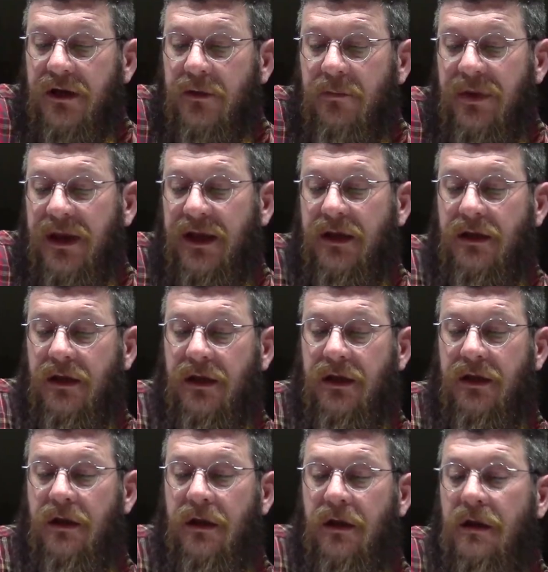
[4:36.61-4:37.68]
of painting
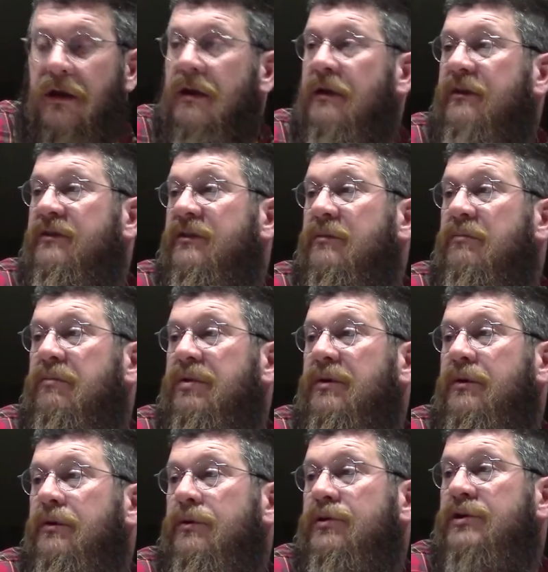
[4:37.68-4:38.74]
in some
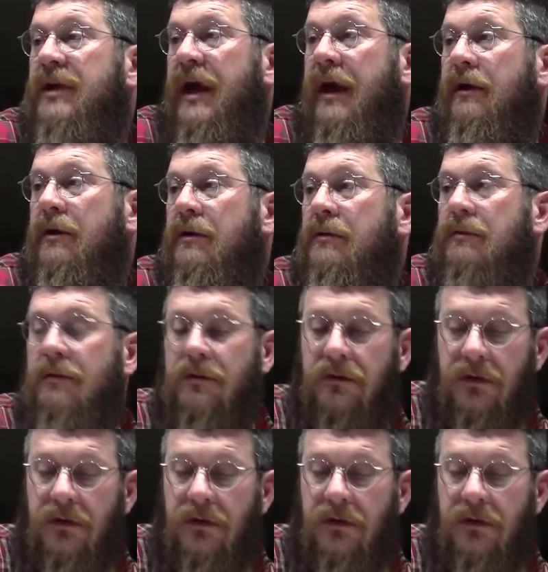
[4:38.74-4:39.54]
blue shadow